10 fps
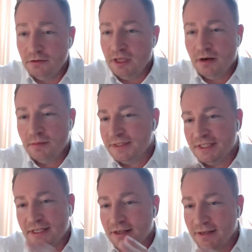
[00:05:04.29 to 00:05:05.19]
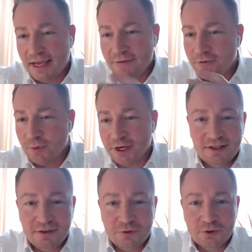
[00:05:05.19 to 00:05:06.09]
They are missing everywhere.
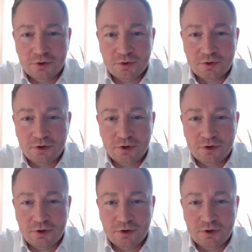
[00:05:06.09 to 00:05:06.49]
If you